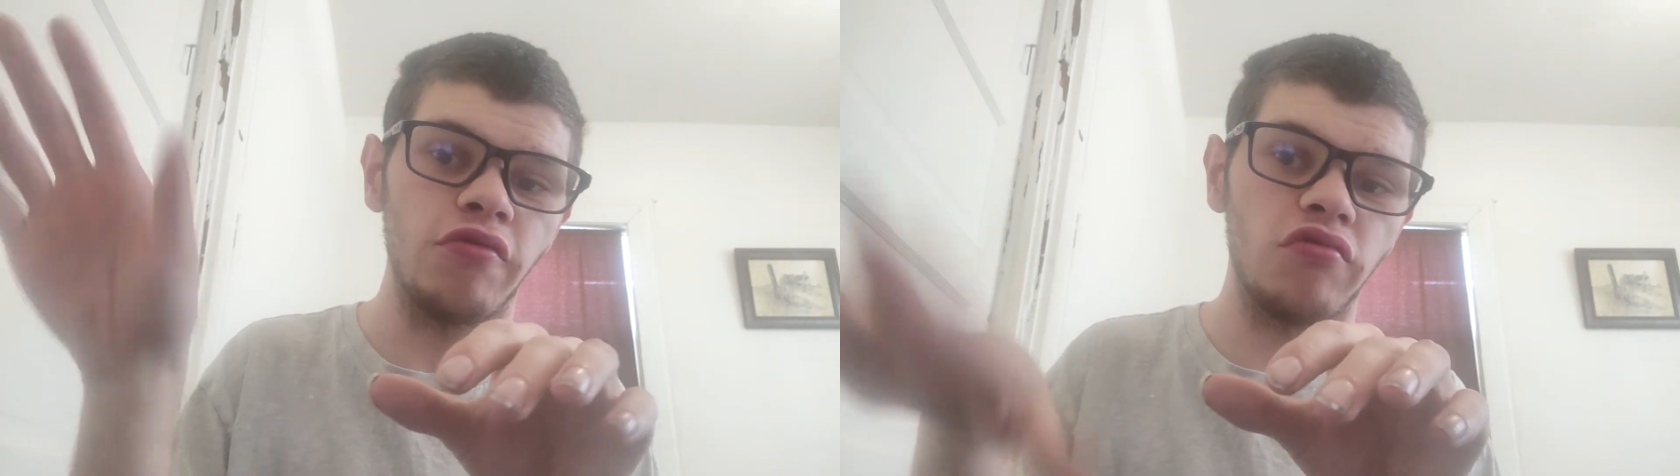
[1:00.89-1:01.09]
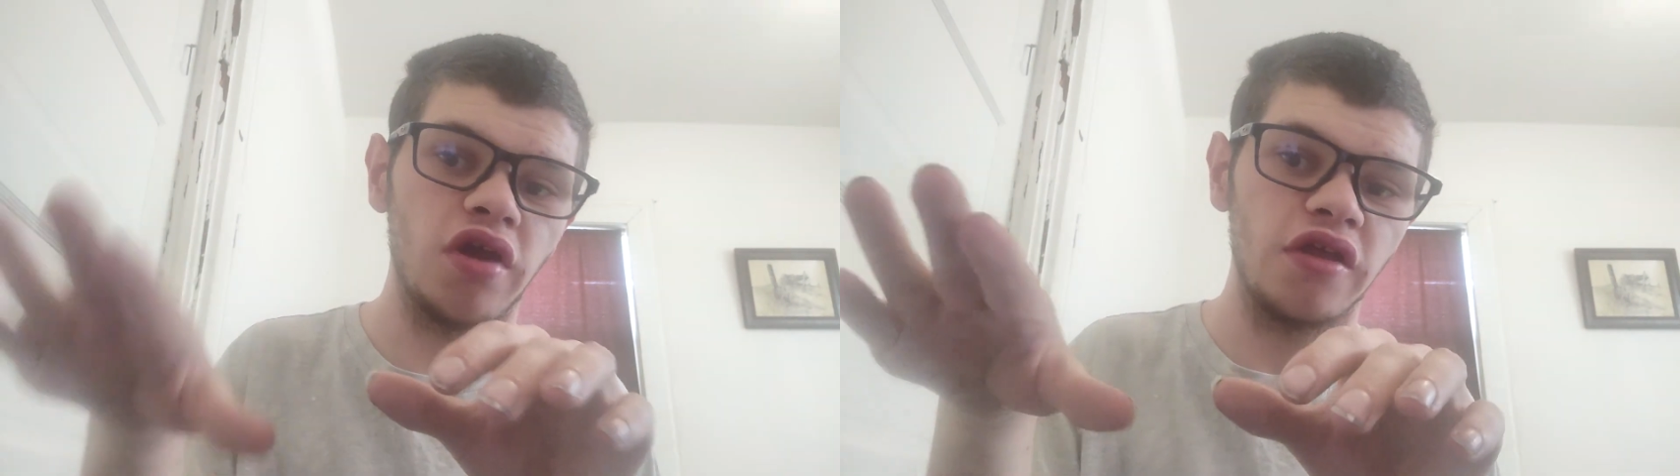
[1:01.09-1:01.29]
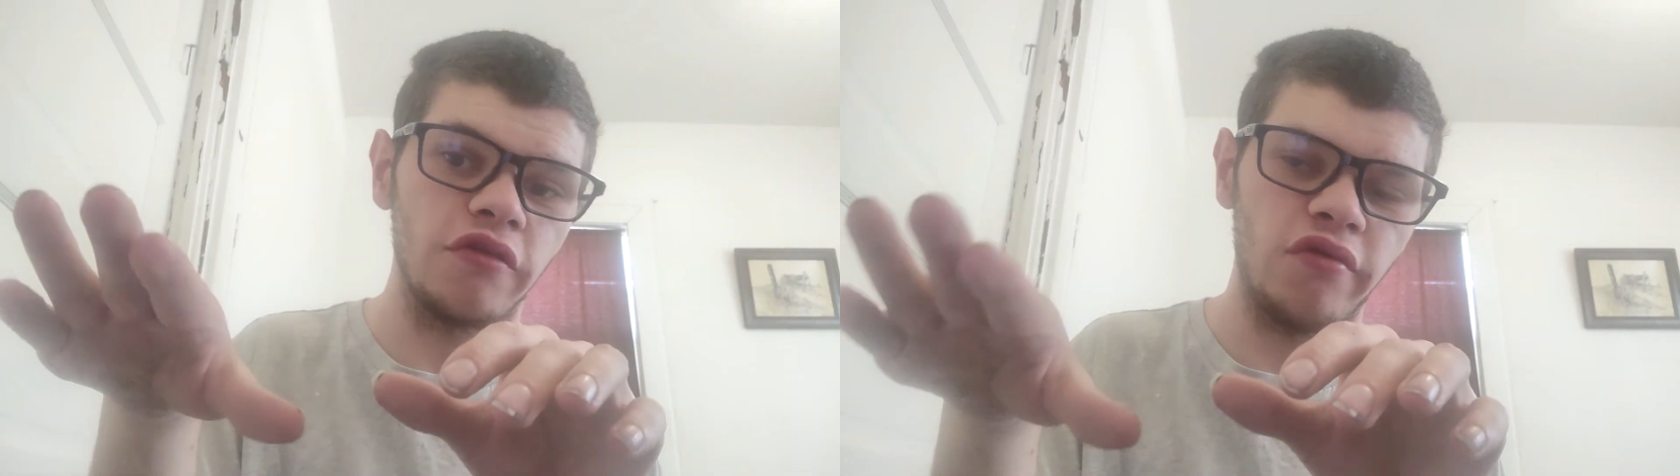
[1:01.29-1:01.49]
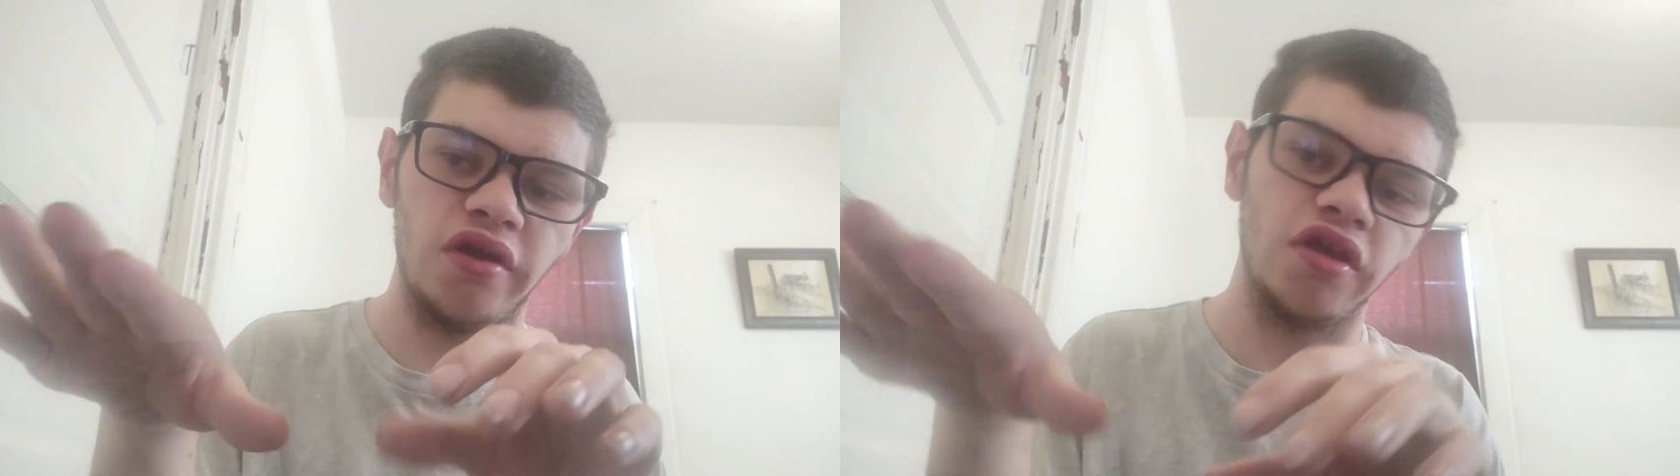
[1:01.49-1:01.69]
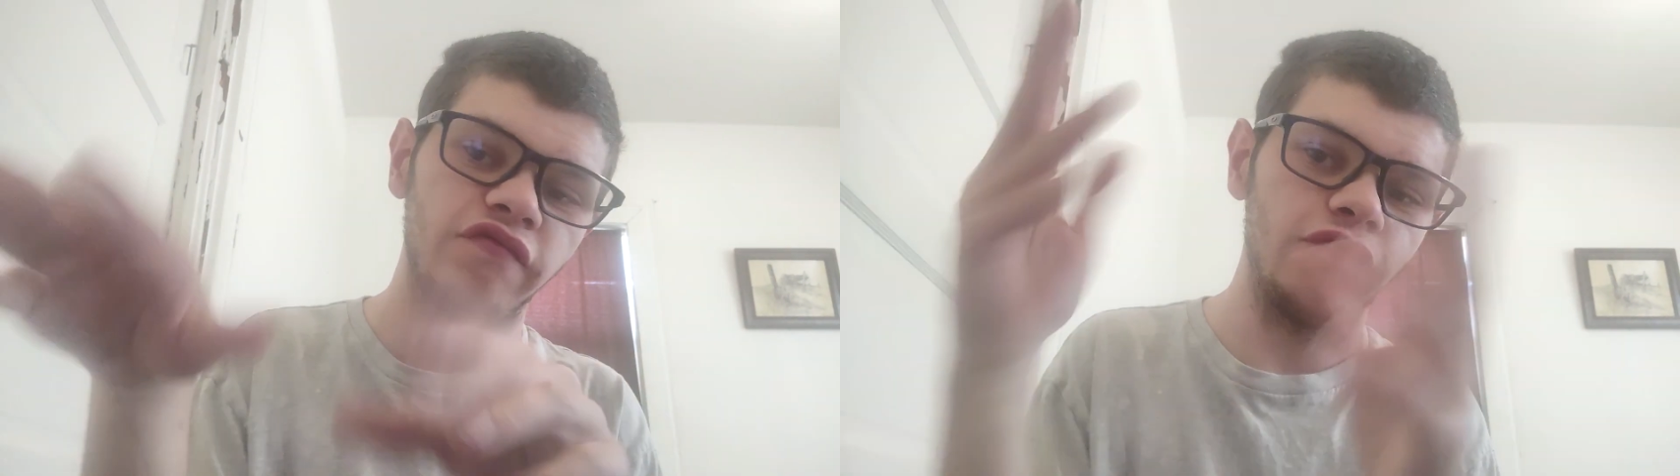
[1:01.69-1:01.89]
they were riding in the
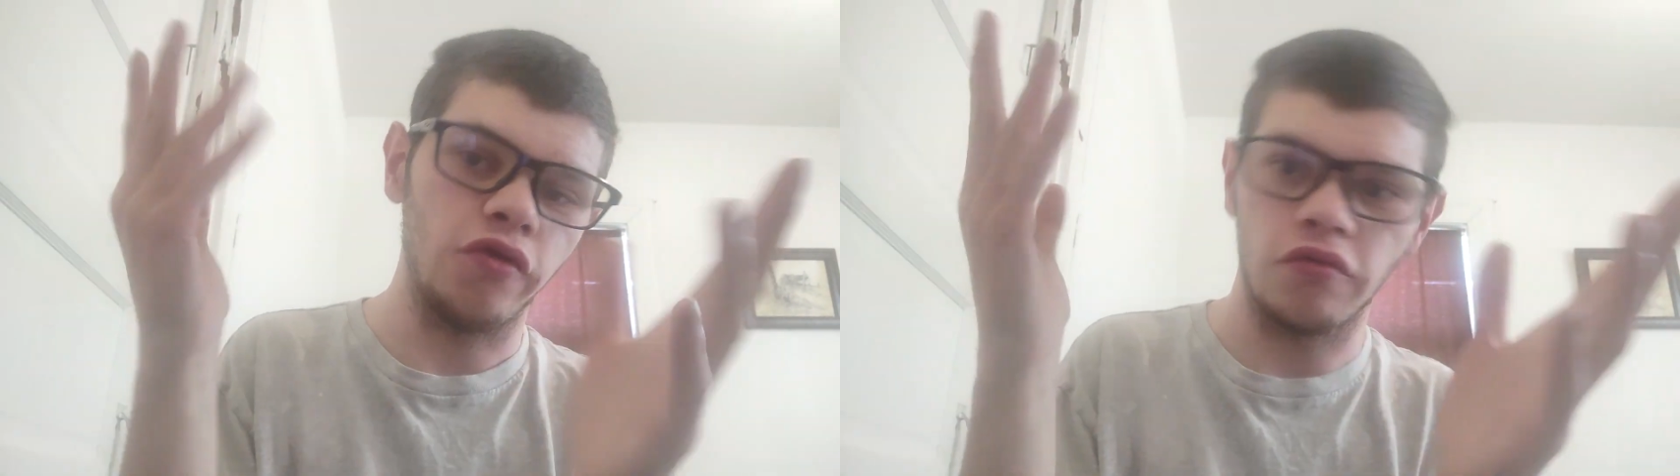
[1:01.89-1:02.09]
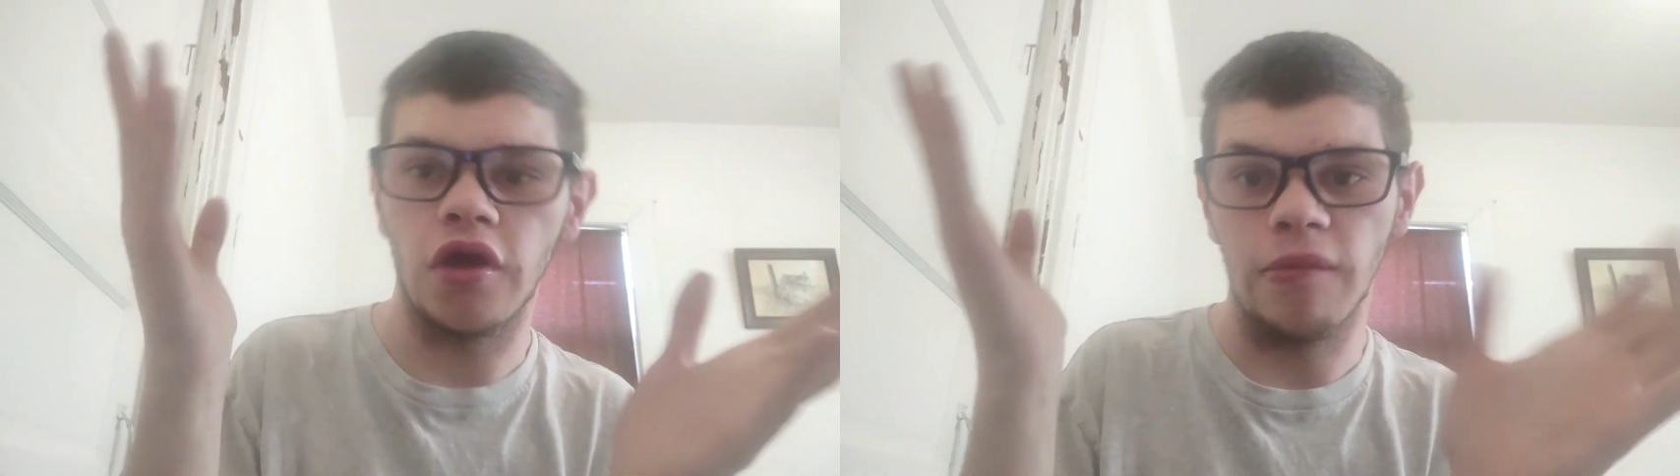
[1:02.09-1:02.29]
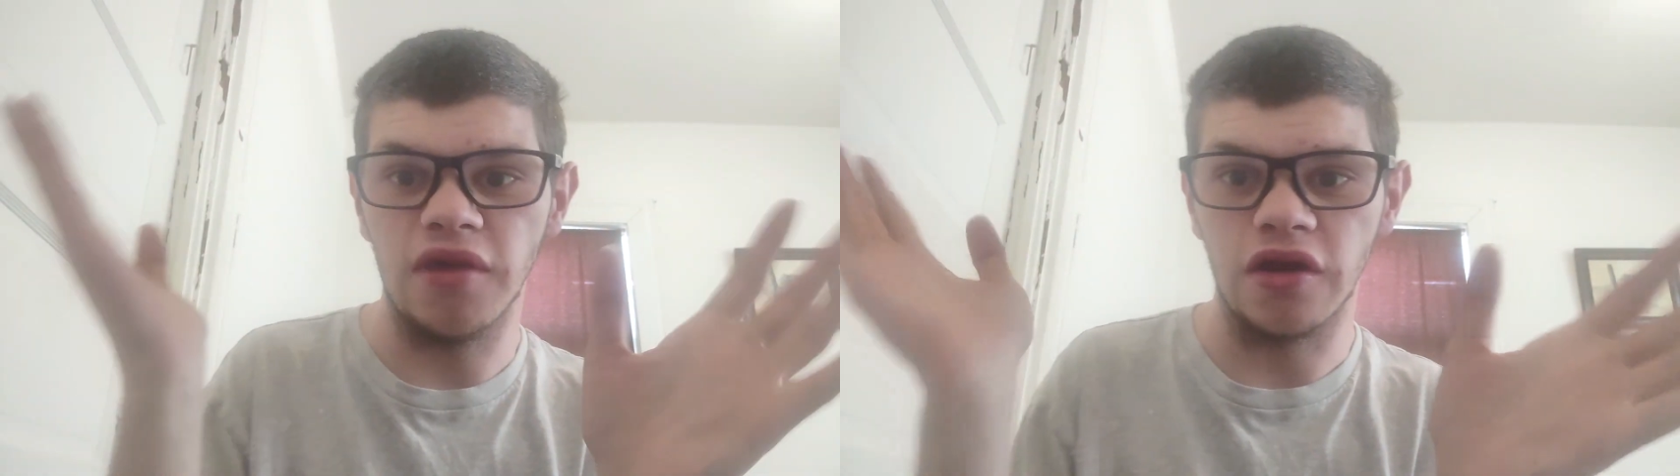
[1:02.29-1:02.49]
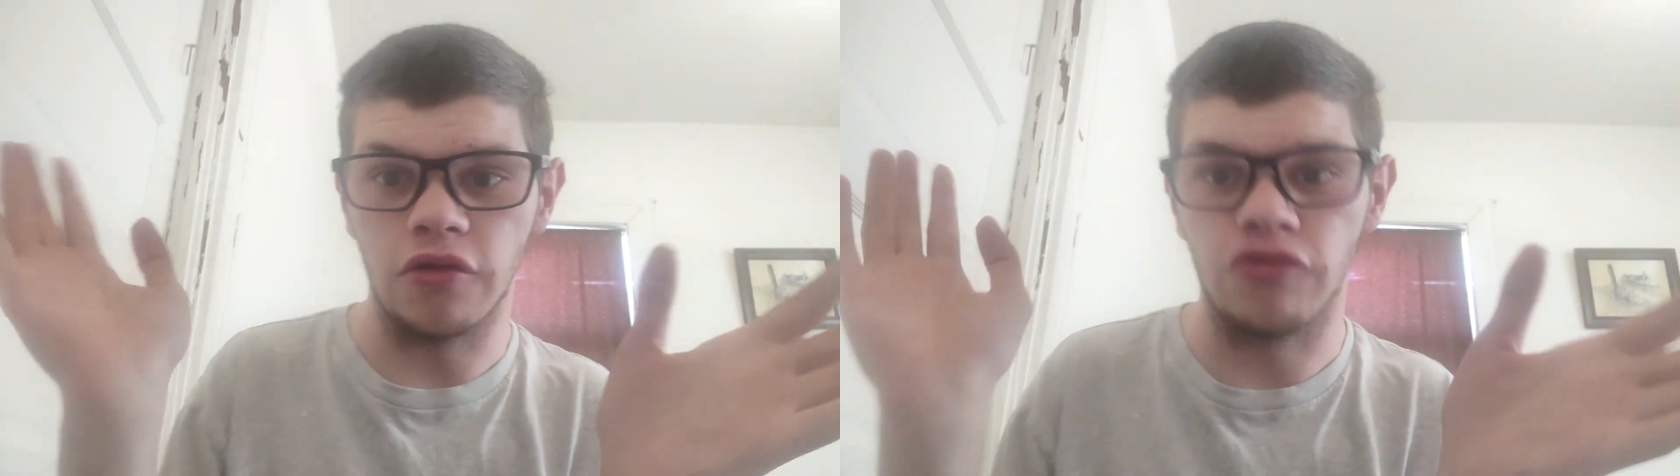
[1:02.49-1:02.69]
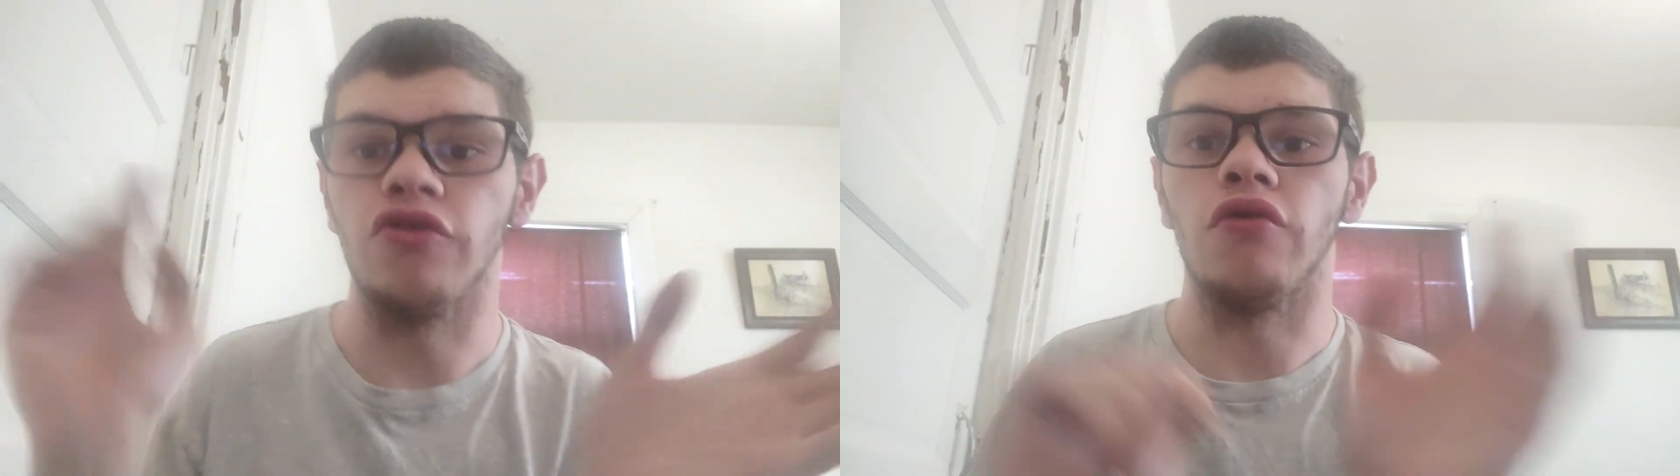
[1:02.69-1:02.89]
right lane for a minute
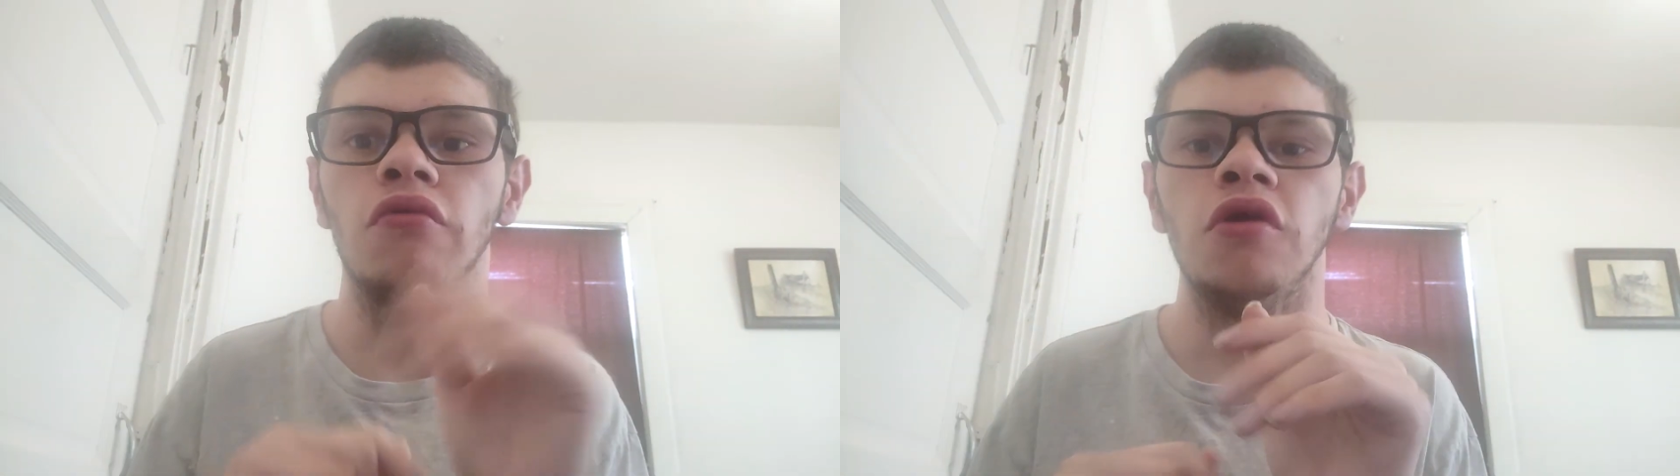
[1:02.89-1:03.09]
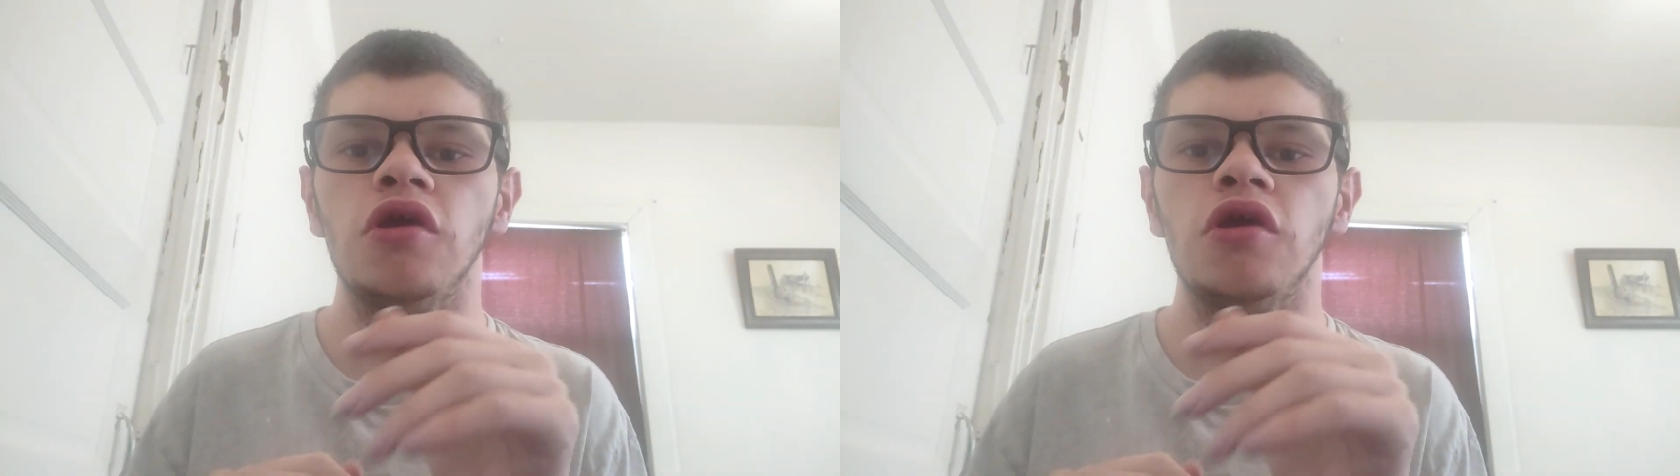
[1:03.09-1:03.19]
or so.